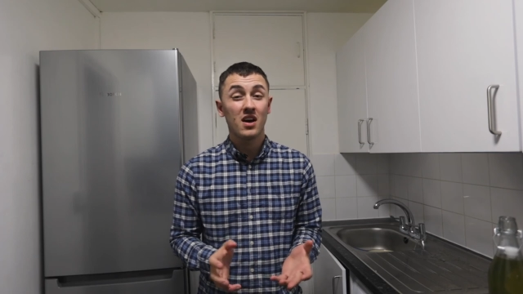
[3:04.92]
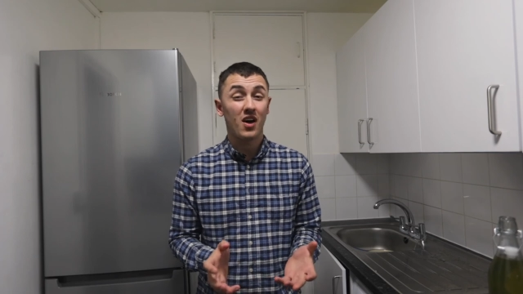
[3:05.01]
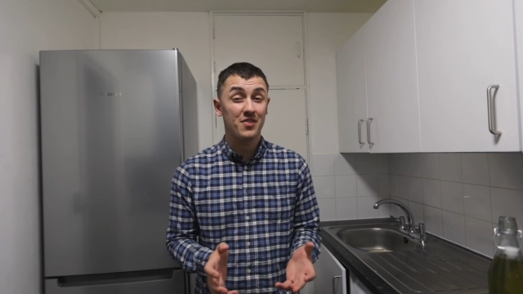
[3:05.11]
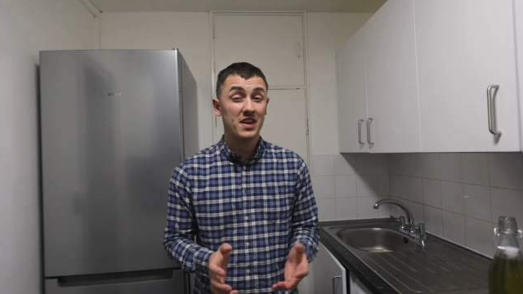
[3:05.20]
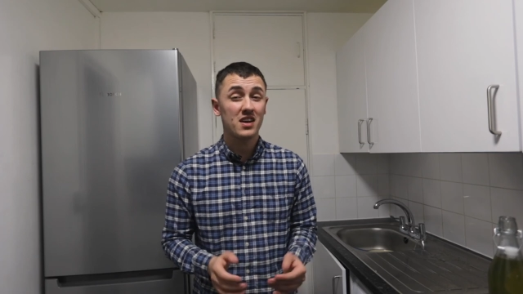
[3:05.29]

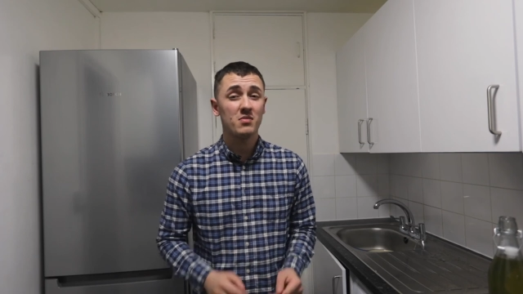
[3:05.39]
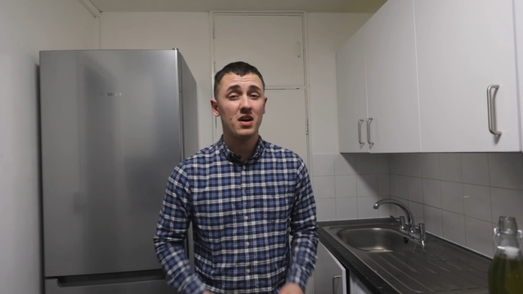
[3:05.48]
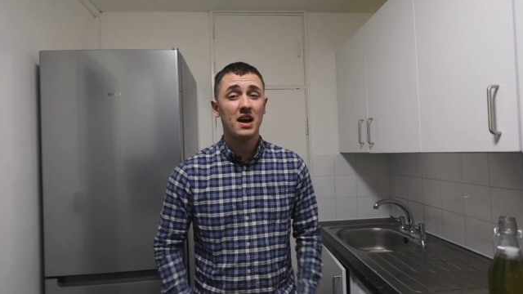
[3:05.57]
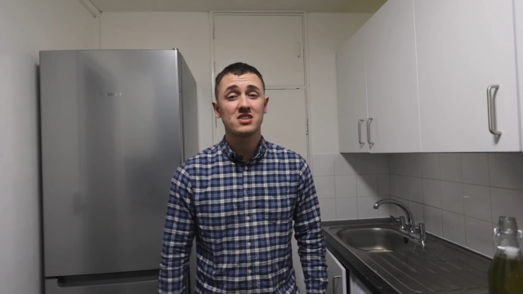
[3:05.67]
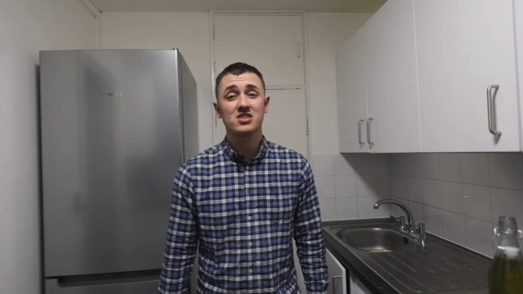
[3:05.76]
I think I
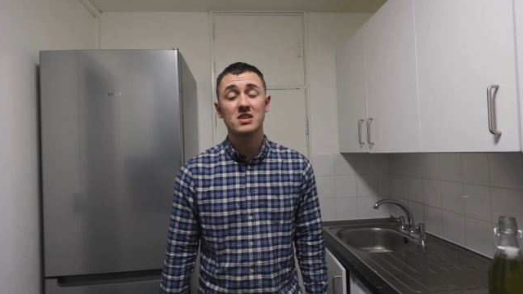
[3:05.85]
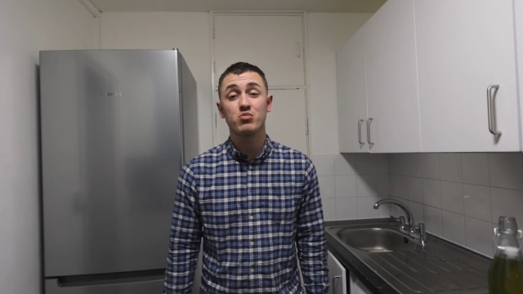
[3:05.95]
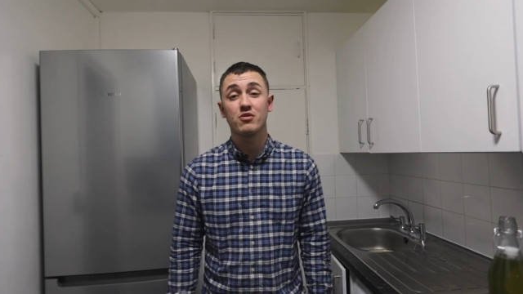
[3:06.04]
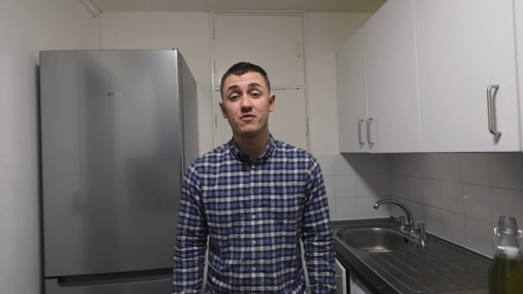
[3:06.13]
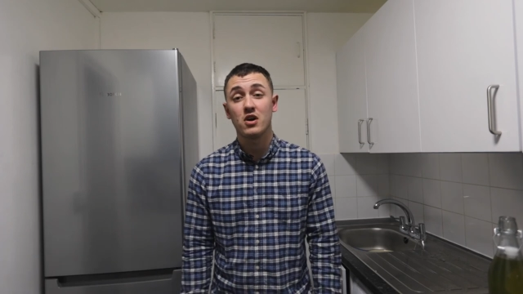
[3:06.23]
might actually
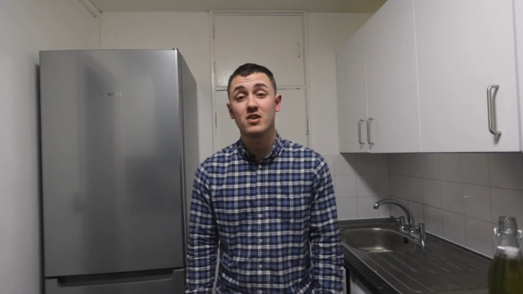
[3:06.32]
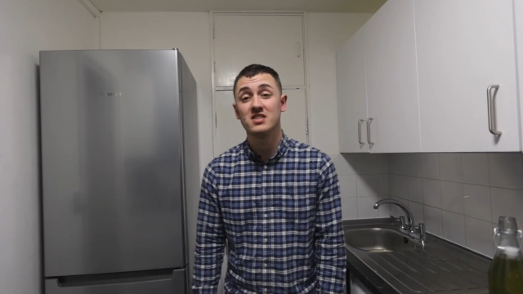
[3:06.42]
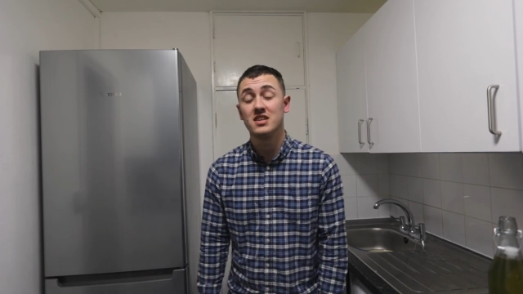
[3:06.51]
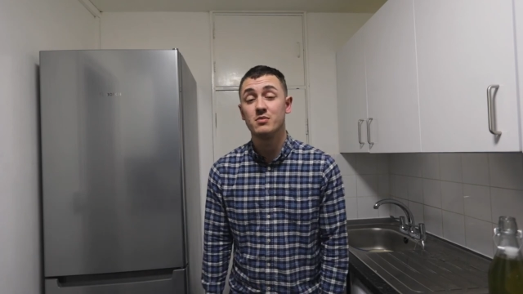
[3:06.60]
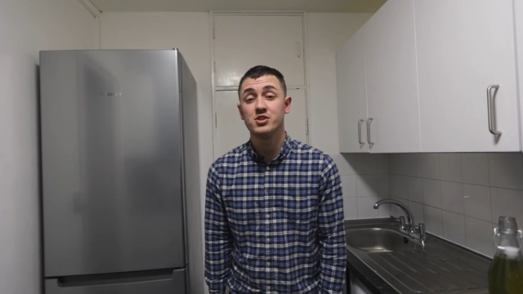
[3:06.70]
prefer it
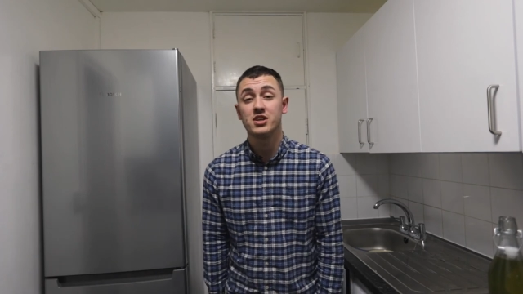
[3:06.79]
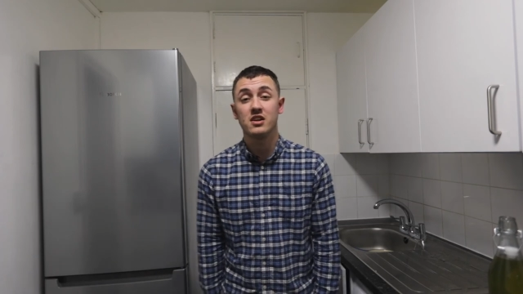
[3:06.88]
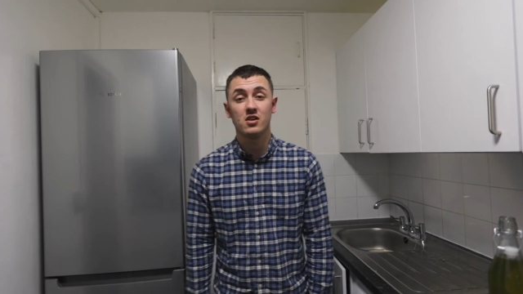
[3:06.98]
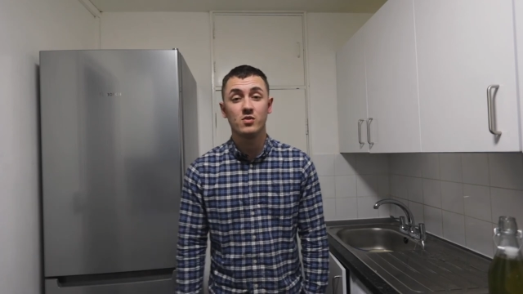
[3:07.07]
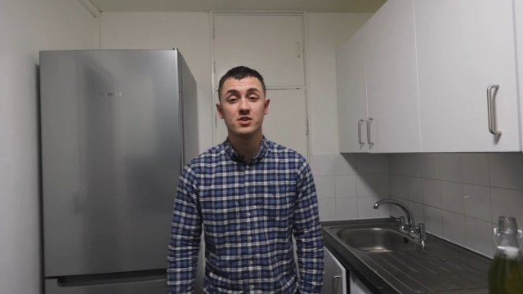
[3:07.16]
to
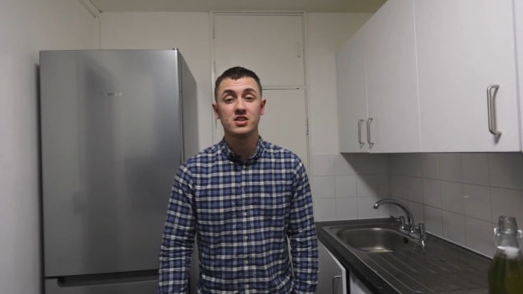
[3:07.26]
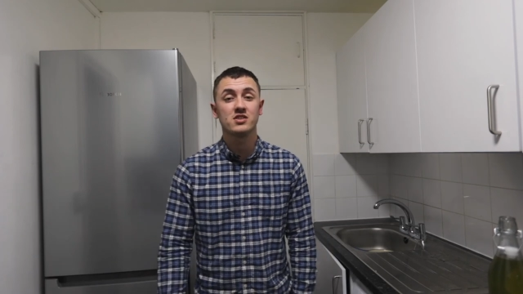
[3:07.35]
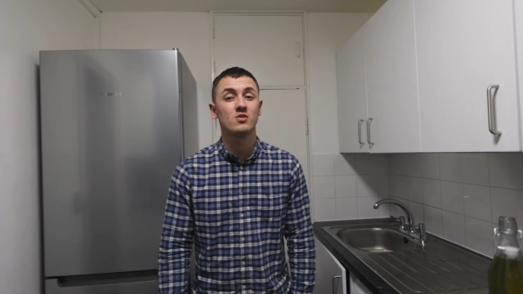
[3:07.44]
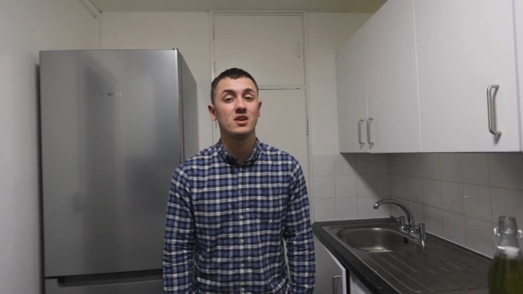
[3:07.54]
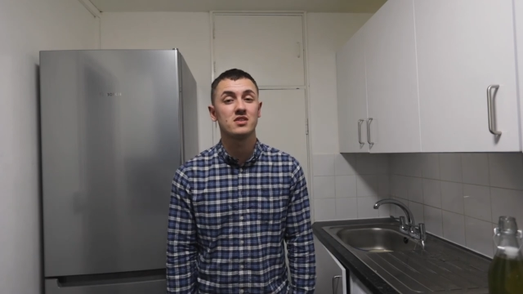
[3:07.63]
limoncello, which is
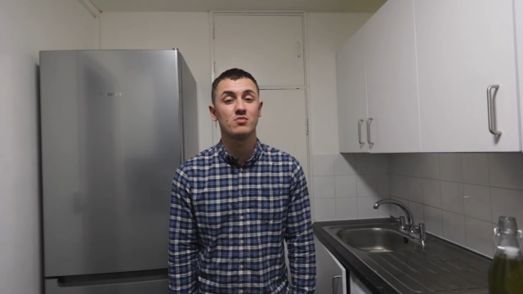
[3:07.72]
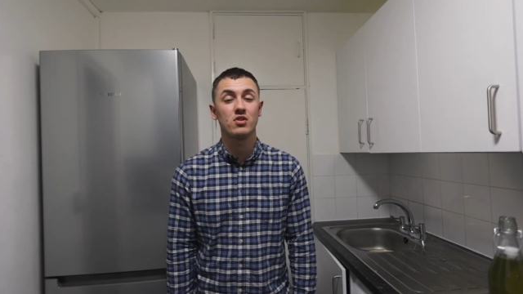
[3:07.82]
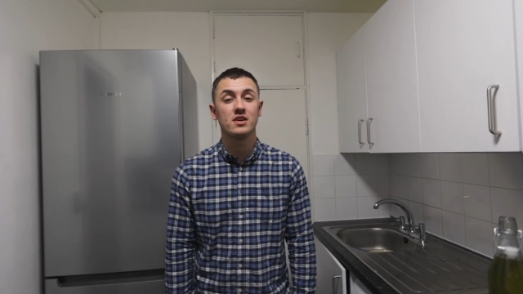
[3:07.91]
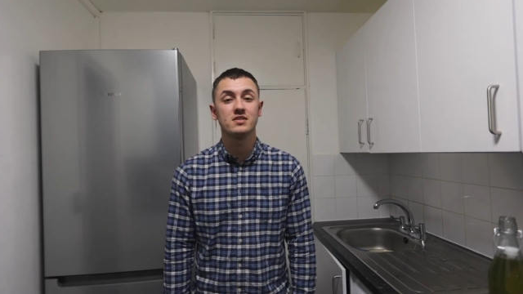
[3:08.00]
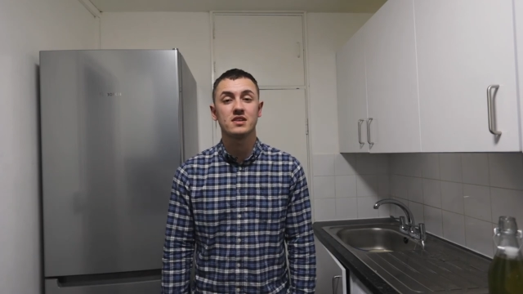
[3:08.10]
quite
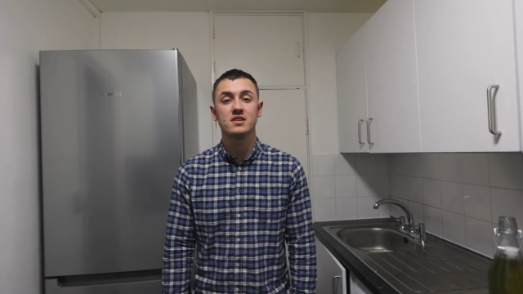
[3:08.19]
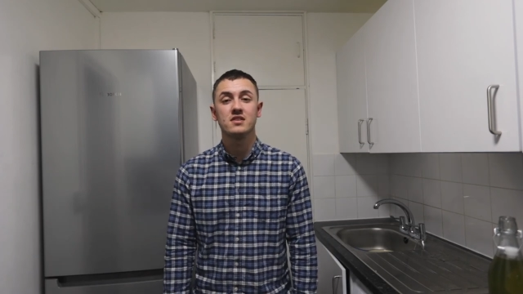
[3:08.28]
surprising.